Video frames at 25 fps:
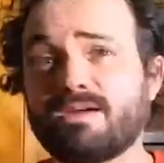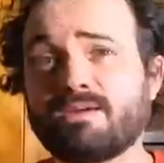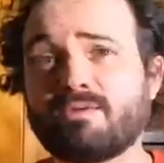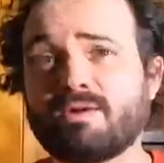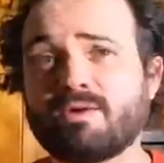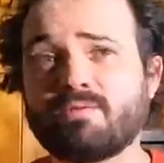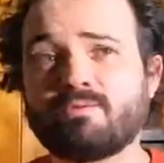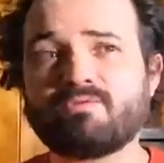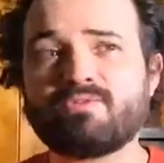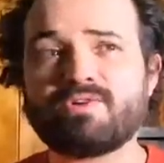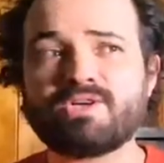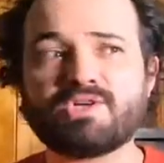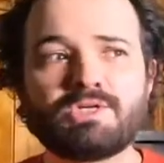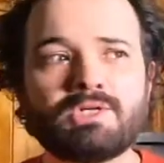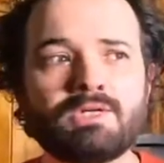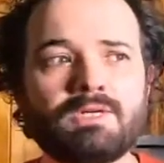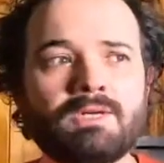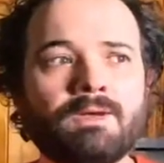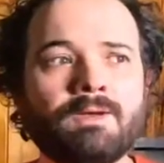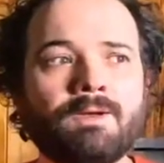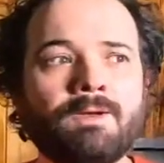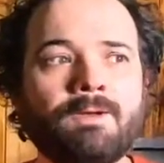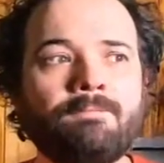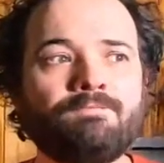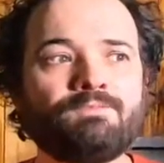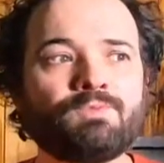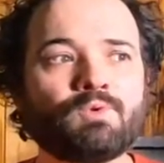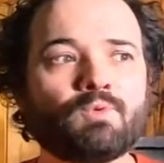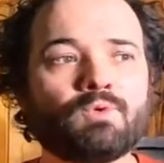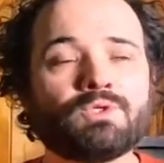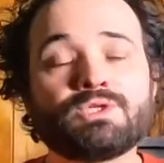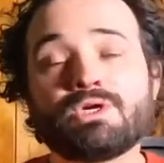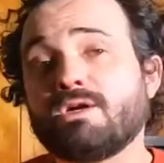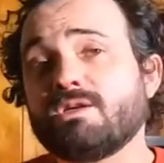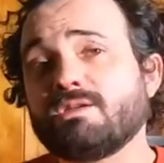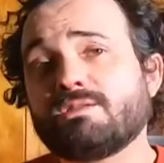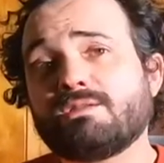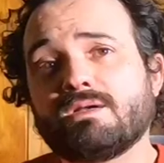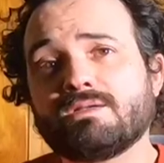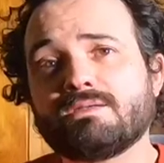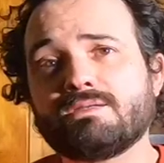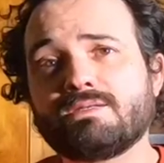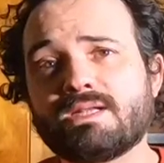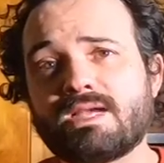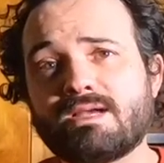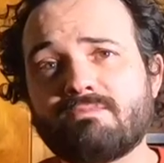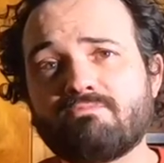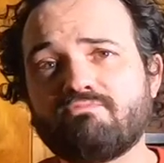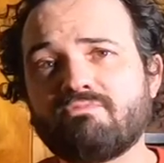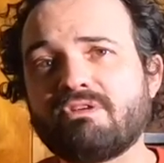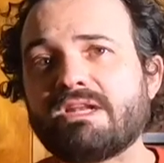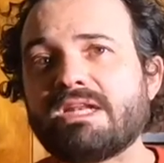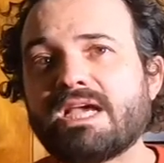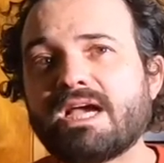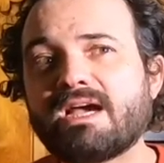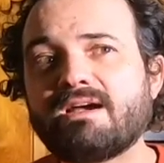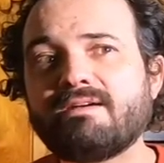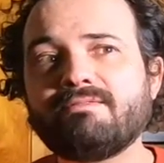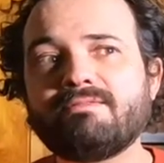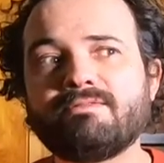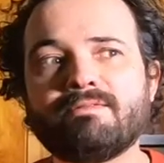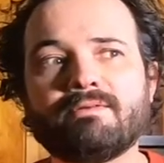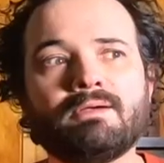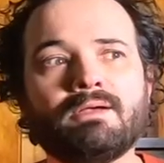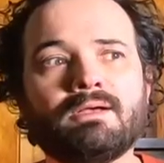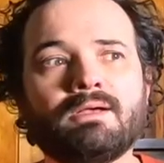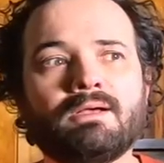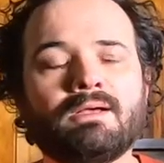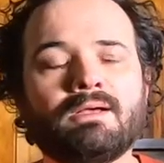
find quite refreshing which ours doesn't have, really have.